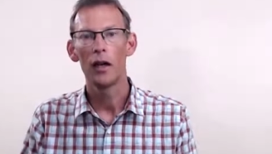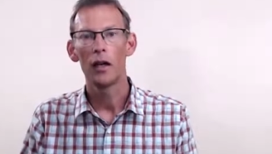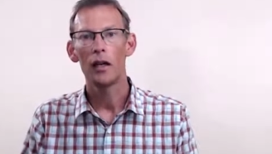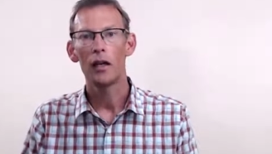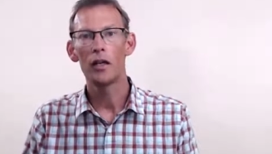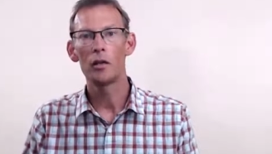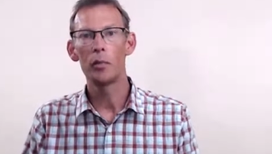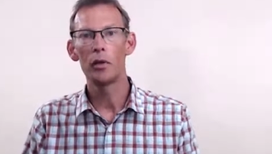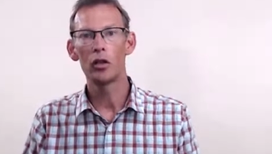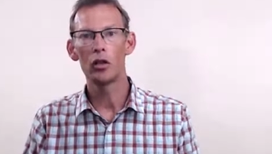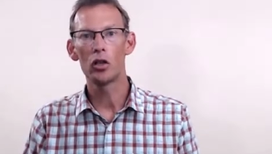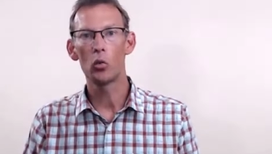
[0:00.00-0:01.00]
is
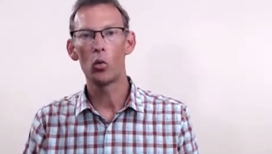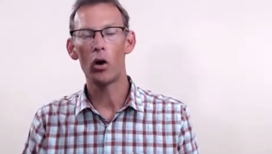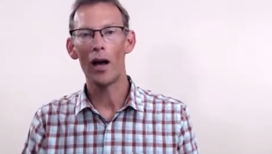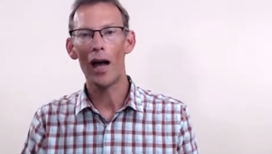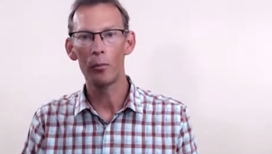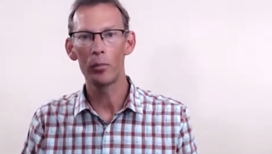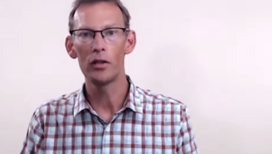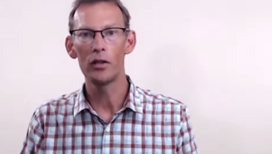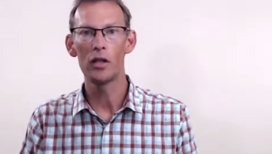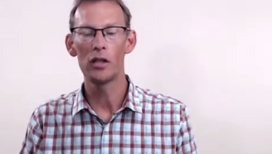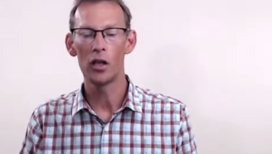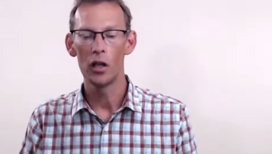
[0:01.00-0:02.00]
because what happens
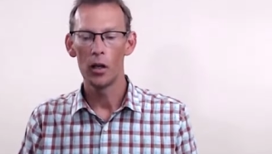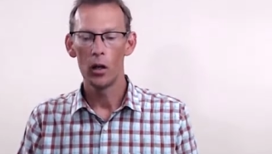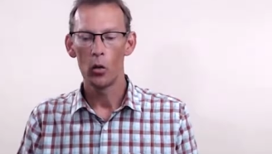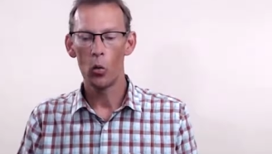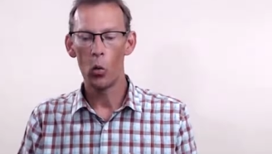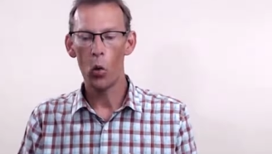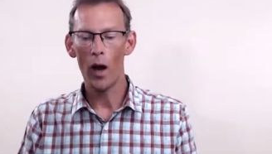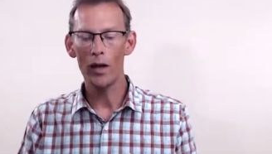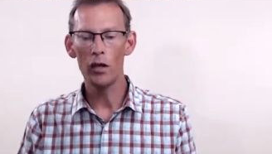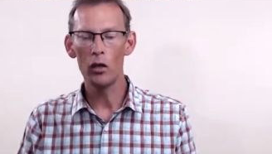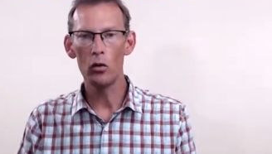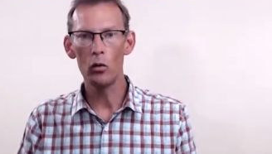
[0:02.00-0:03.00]
is when
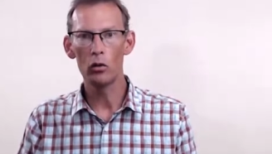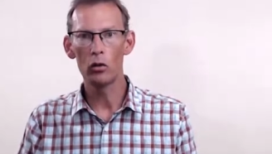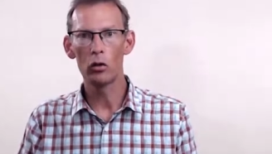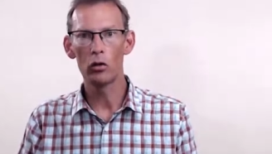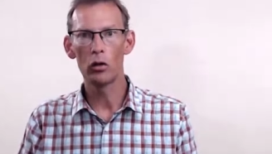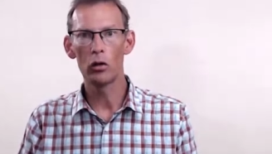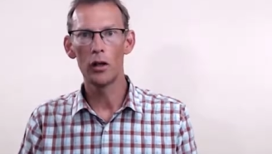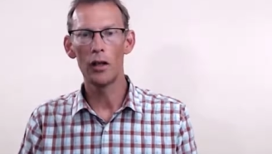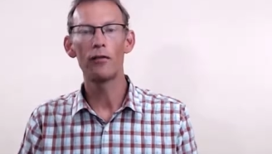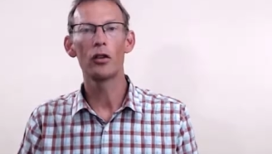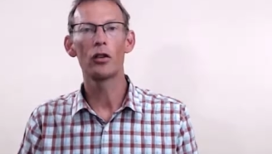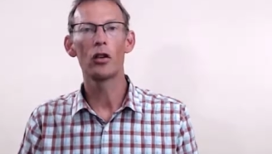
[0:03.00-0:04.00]
you
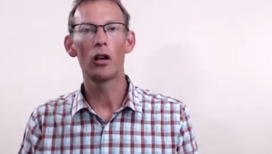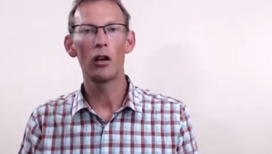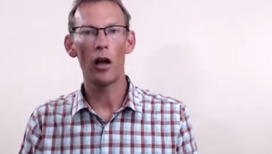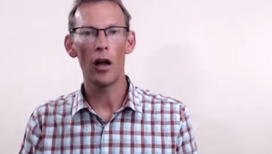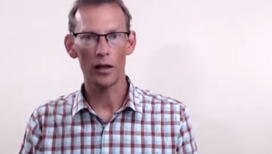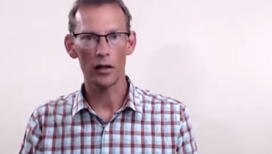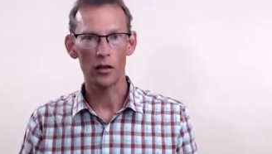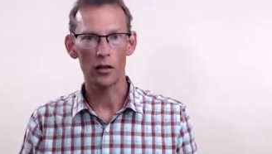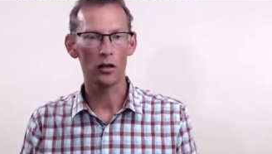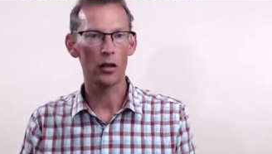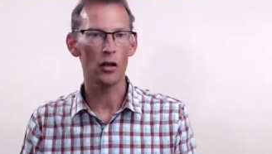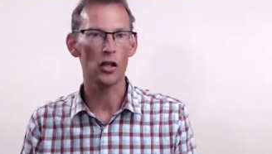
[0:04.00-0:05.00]
give the client, the
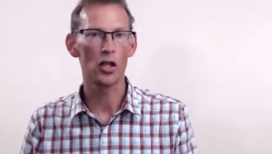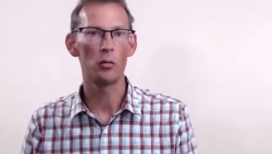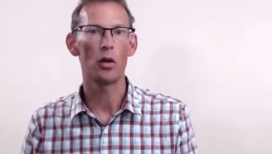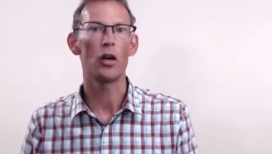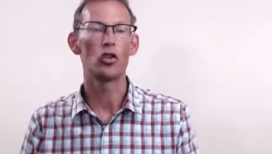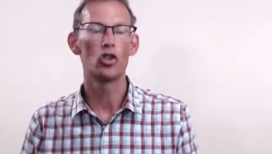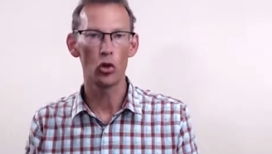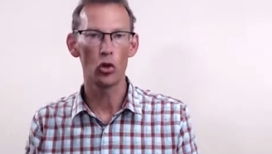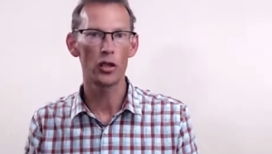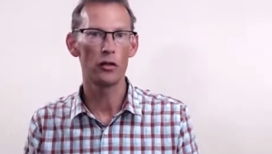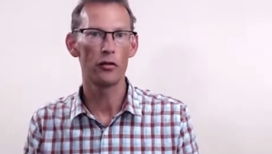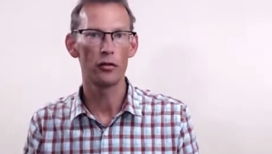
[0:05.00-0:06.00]
customer, a
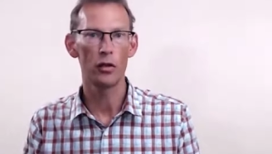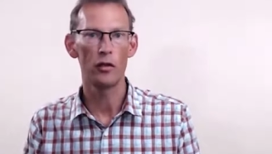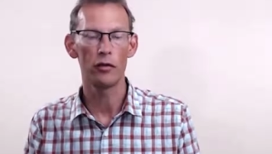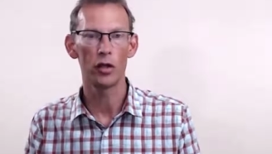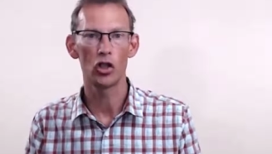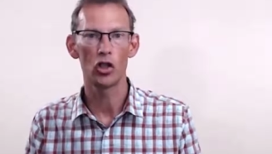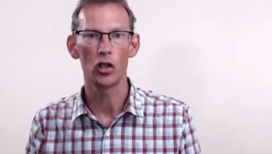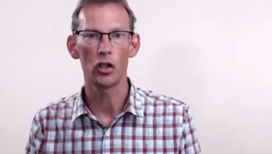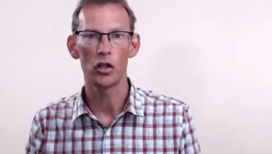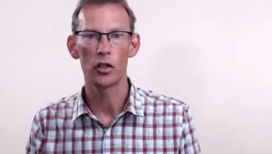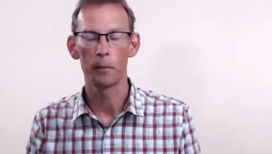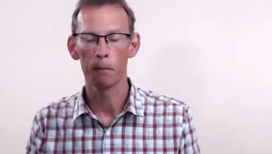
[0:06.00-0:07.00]
choice of three
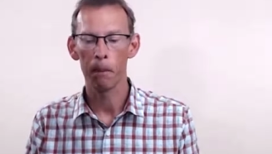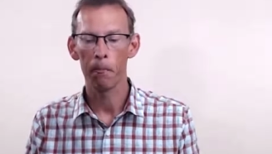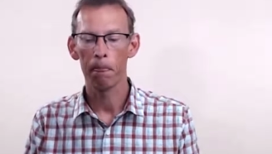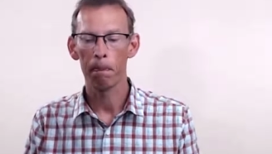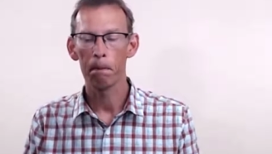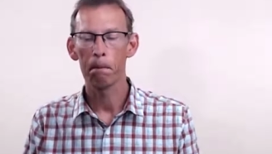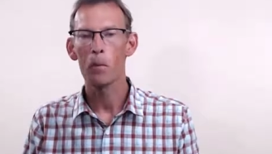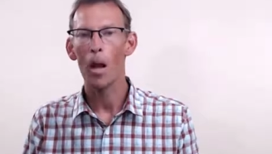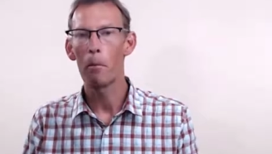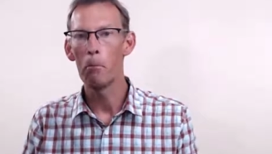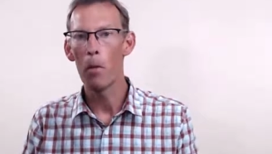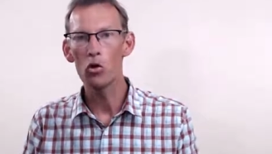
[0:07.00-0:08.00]
versions,
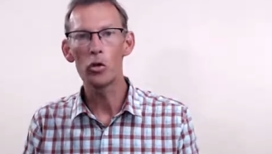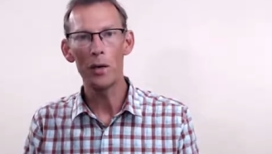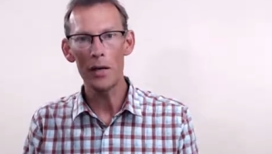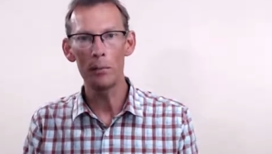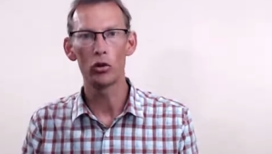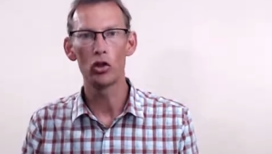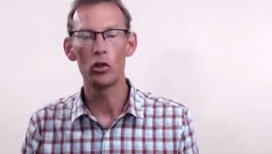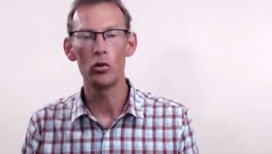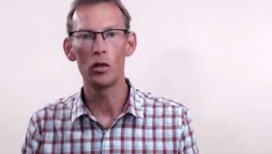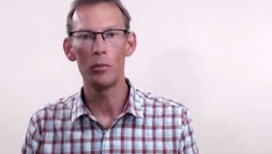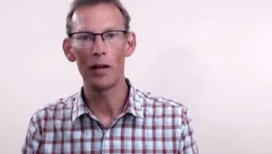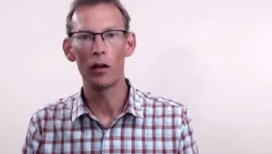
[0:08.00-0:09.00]
most people choose
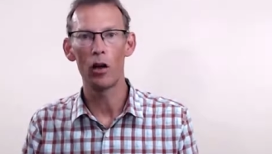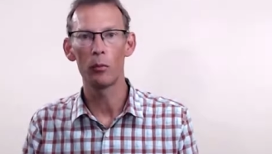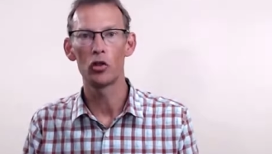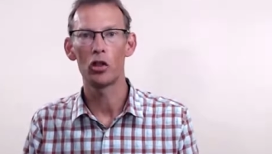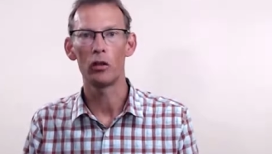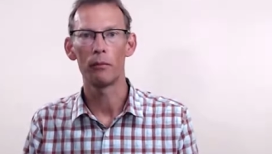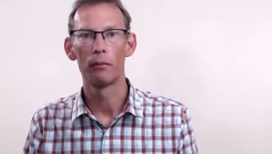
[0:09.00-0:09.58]
the middle option.